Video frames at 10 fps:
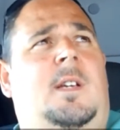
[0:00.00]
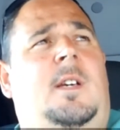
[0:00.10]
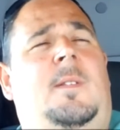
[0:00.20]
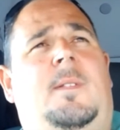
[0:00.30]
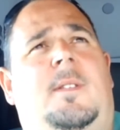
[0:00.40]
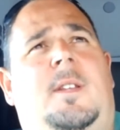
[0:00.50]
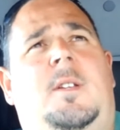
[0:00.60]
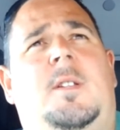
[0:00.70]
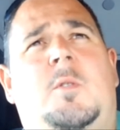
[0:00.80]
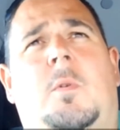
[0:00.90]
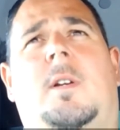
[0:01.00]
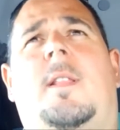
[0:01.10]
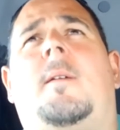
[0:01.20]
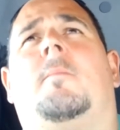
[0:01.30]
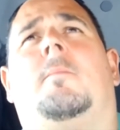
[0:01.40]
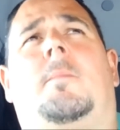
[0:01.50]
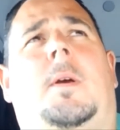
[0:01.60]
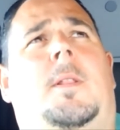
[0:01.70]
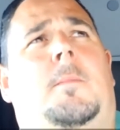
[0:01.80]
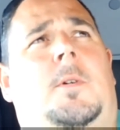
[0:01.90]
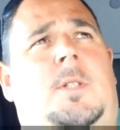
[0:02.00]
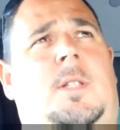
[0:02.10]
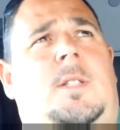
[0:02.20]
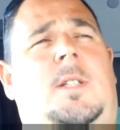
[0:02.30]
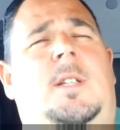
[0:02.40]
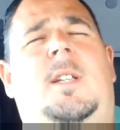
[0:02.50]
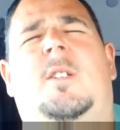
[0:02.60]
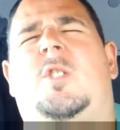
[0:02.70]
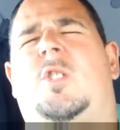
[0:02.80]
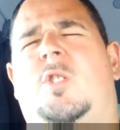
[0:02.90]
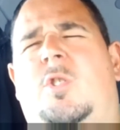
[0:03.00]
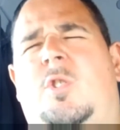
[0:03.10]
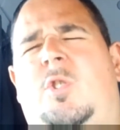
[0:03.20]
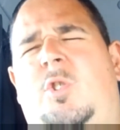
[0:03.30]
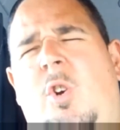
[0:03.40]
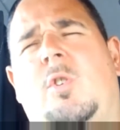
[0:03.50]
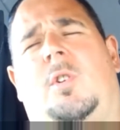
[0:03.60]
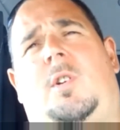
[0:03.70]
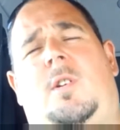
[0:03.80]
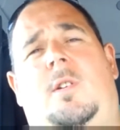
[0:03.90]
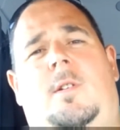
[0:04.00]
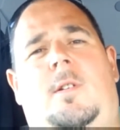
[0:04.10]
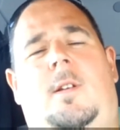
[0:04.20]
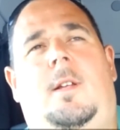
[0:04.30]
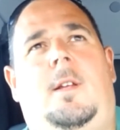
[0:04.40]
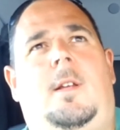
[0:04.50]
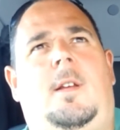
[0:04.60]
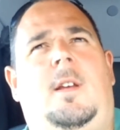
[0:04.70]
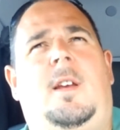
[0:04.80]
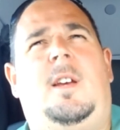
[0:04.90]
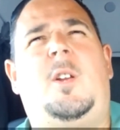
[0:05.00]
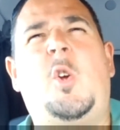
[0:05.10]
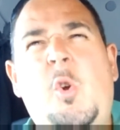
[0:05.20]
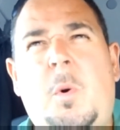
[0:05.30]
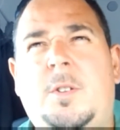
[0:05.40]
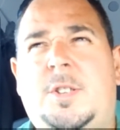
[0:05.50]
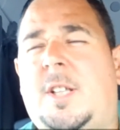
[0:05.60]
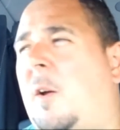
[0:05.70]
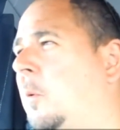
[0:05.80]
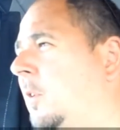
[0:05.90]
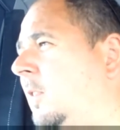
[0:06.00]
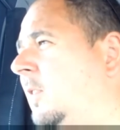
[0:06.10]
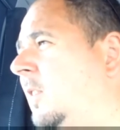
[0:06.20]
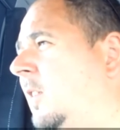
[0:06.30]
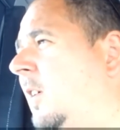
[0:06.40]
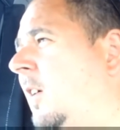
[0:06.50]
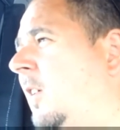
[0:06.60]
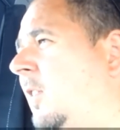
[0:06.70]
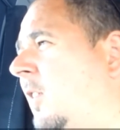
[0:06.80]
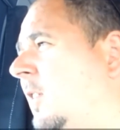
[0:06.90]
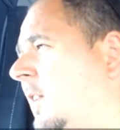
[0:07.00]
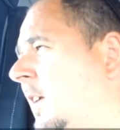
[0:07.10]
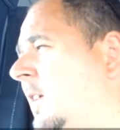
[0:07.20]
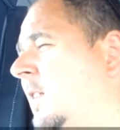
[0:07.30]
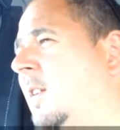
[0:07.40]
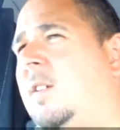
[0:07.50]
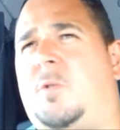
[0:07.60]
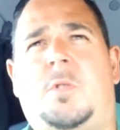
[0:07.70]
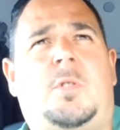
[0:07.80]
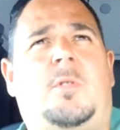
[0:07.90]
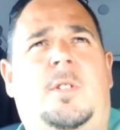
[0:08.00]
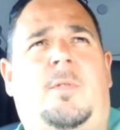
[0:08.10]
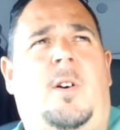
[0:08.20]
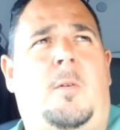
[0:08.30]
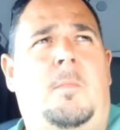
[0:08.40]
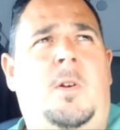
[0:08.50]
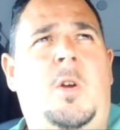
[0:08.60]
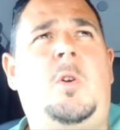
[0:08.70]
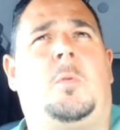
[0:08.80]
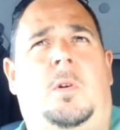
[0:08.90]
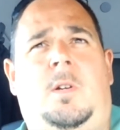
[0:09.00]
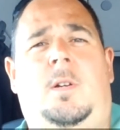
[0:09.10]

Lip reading: And there's one of them behind the bushes, and it stunk. And who wants to go on holiday next to a storage farm? Who?